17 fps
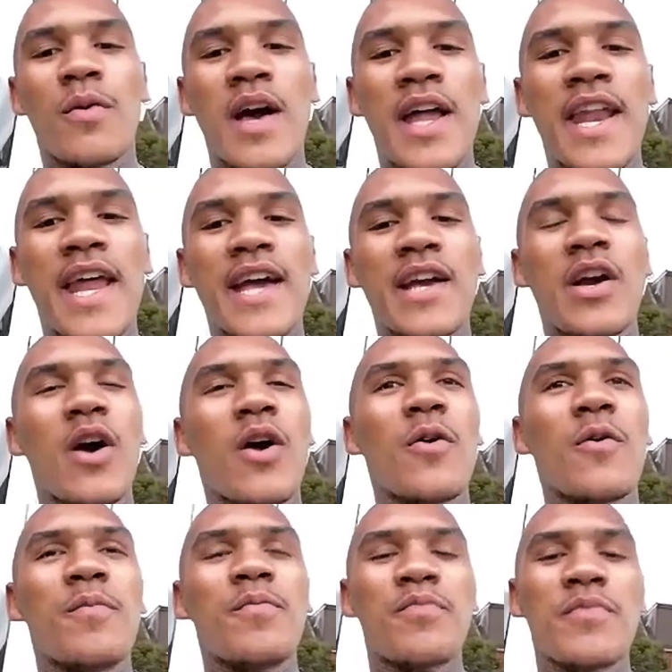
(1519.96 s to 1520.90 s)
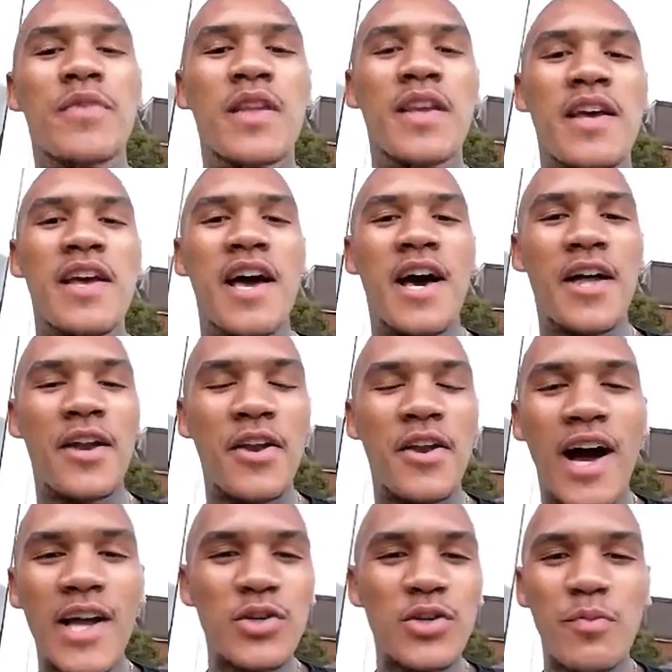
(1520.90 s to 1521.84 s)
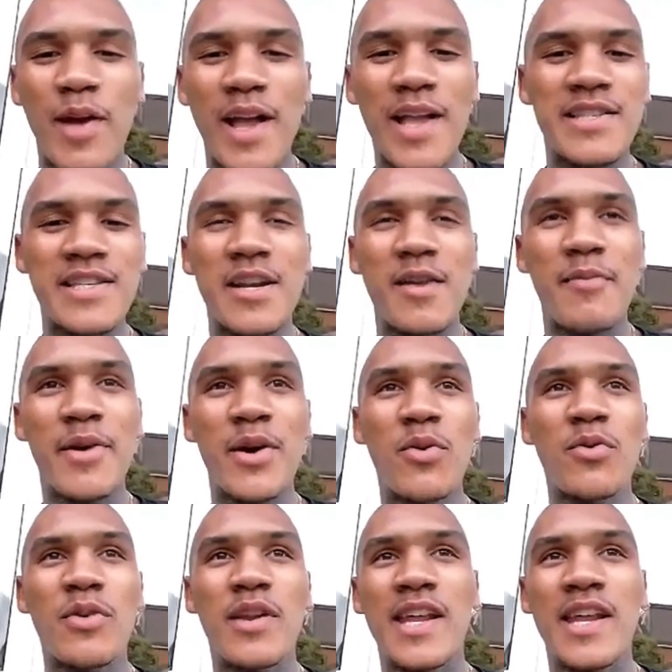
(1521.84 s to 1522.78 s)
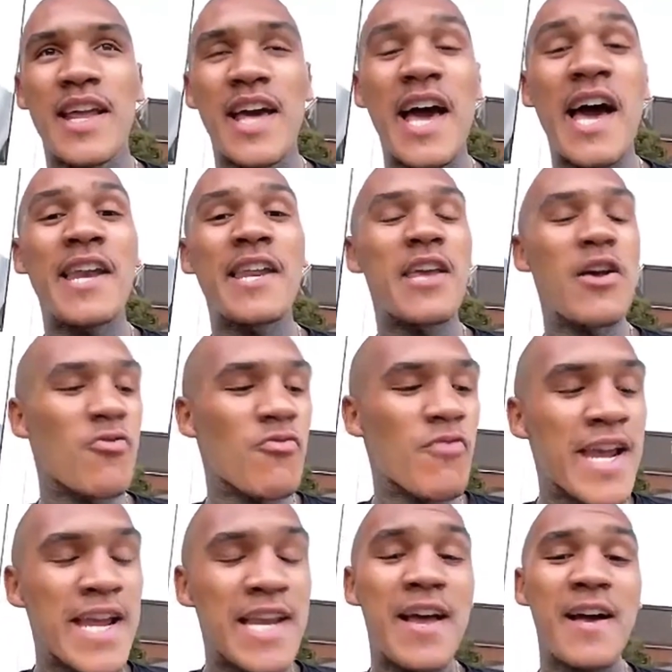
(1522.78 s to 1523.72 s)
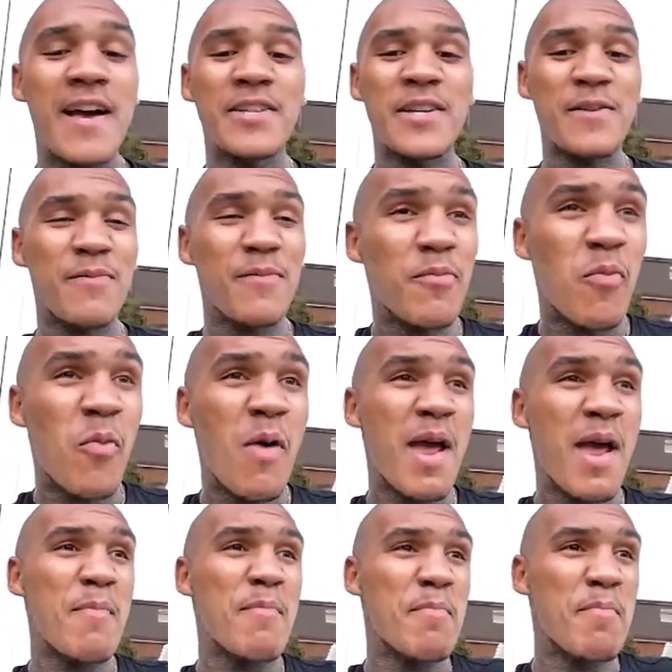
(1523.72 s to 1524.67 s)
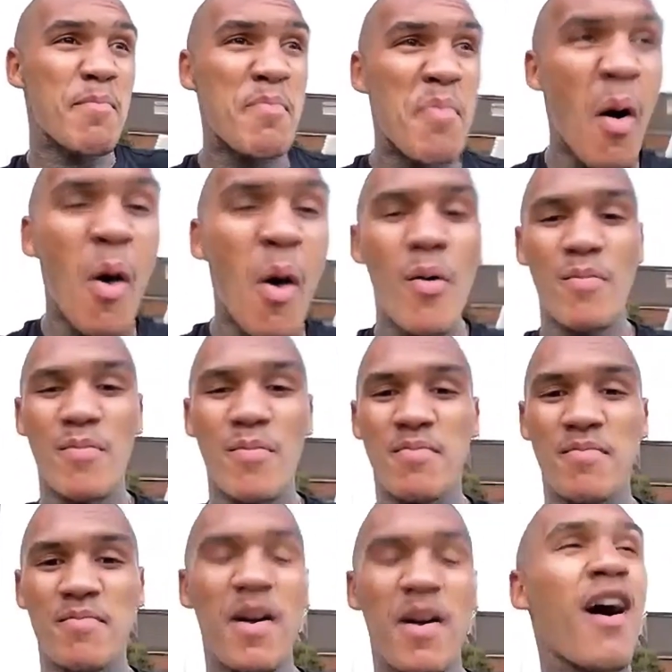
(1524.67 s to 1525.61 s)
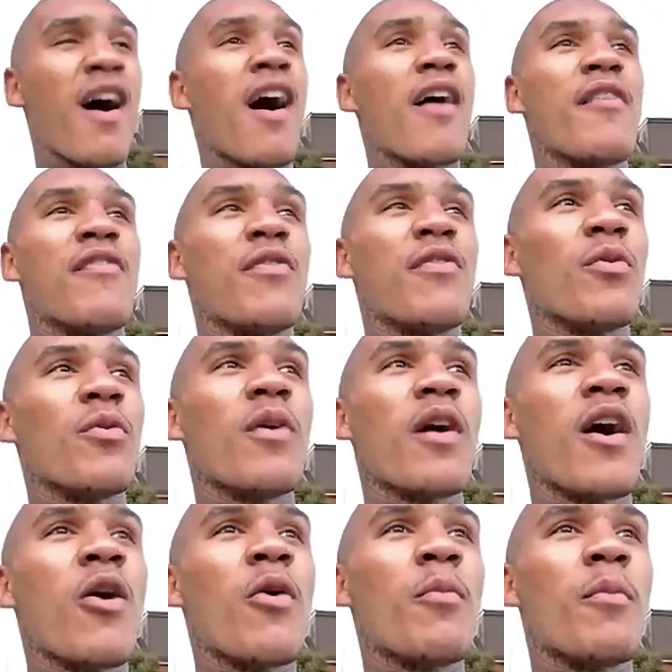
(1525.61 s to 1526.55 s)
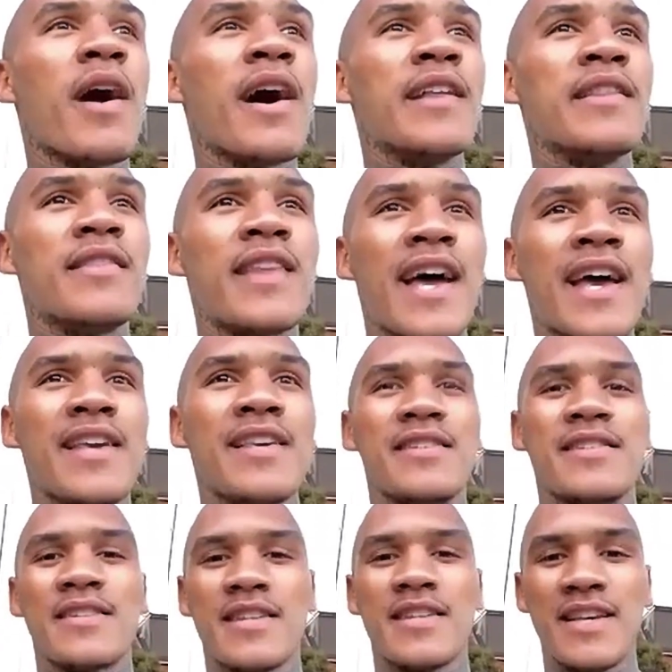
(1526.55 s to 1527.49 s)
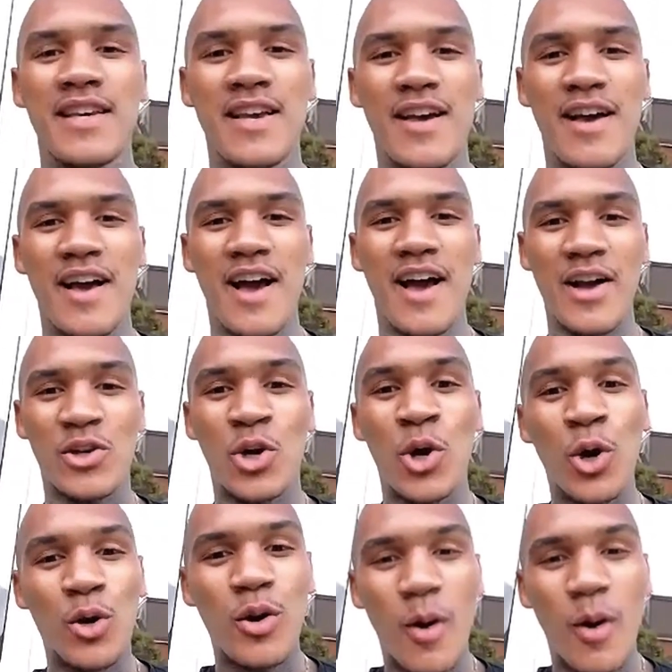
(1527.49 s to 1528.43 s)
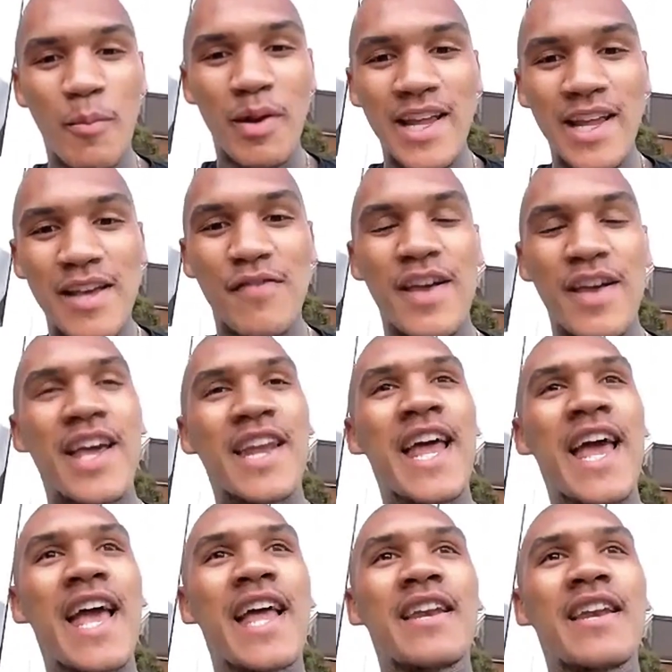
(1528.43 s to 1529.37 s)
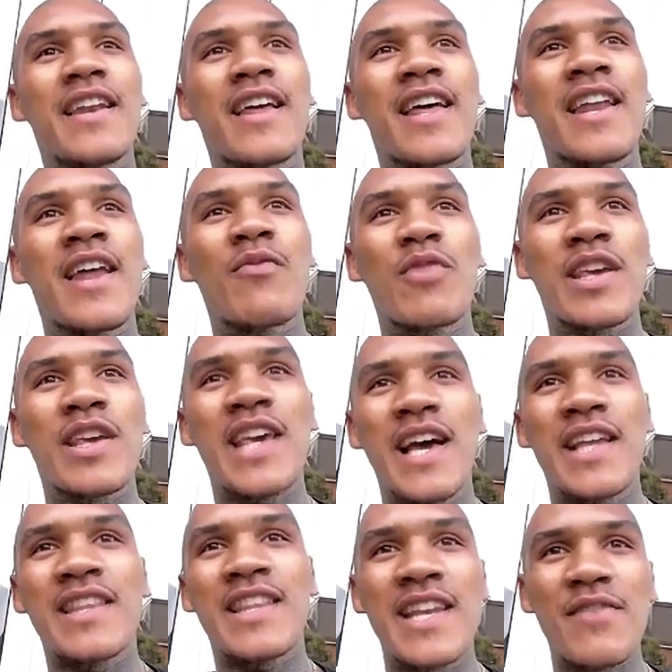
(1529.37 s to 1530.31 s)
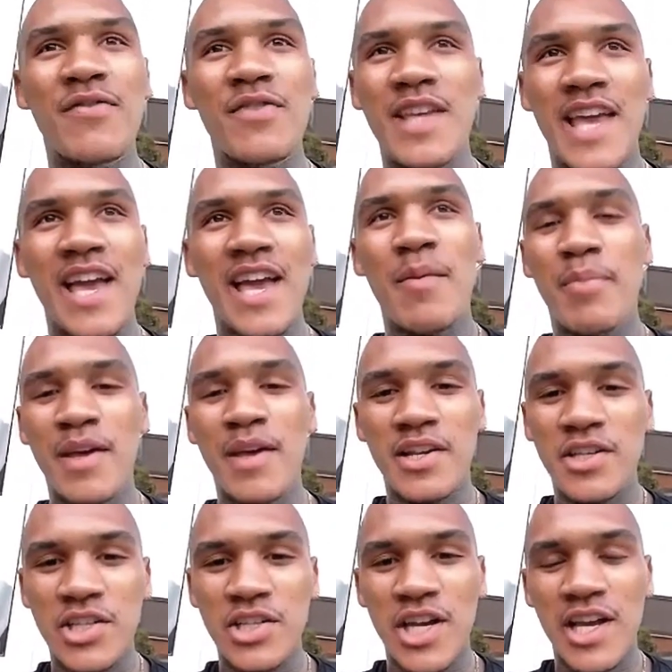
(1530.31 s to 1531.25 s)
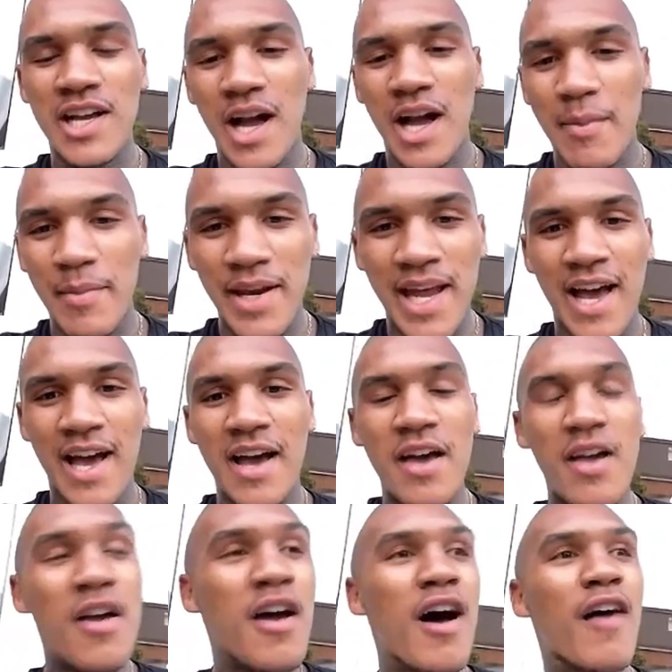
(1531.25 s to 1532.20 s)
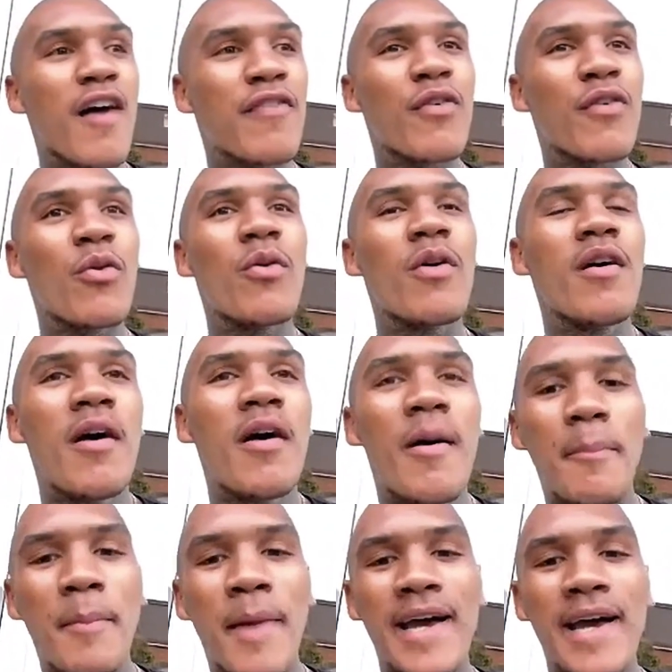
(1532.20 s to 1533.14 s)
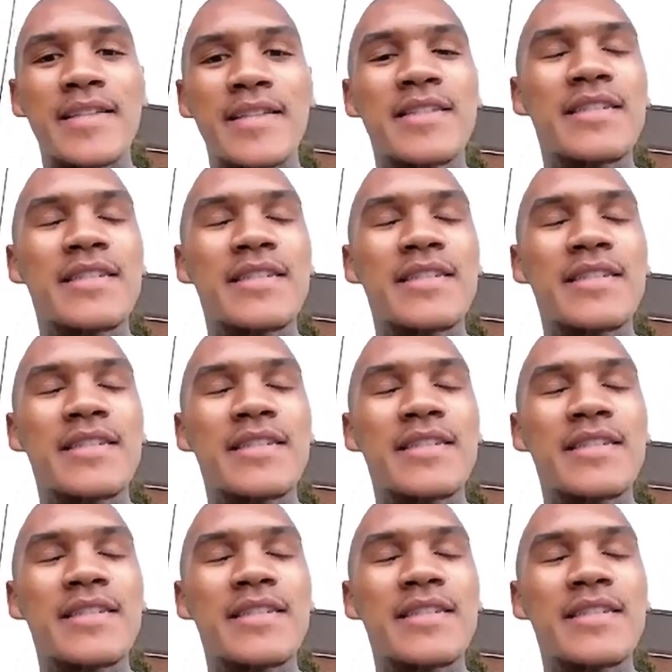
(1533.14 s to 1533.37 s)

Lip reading: and Nigel Benn's in the building, and the arena just went boom. Oh, I thought, oh my days, I could not believe it. And then Ricky Hatton didn't even get a bigger cheer coming out. I thought, mate,